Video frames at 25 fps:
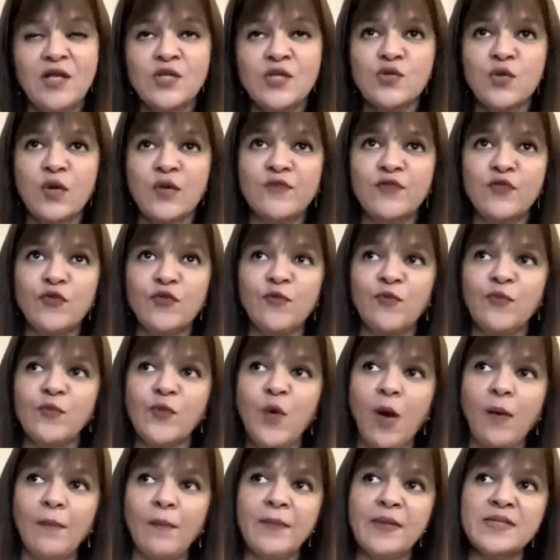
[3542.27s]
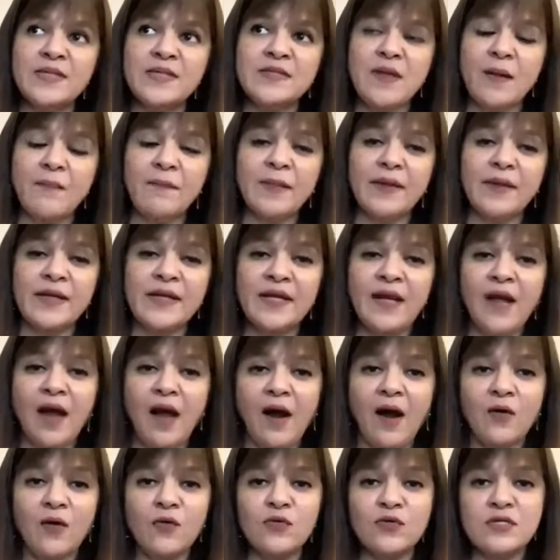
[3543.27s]
So if you've promised somebody
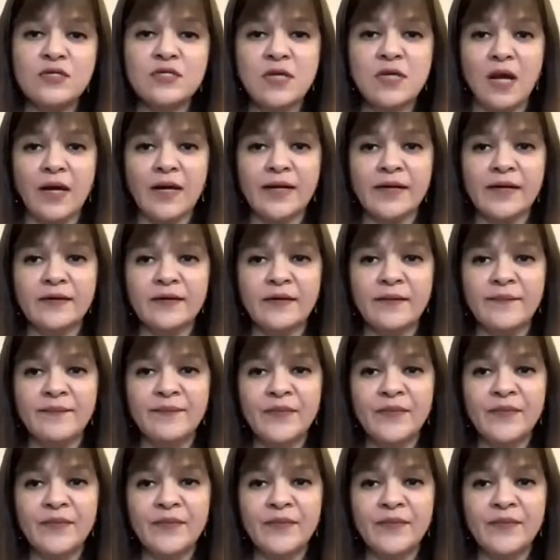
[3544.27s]
outside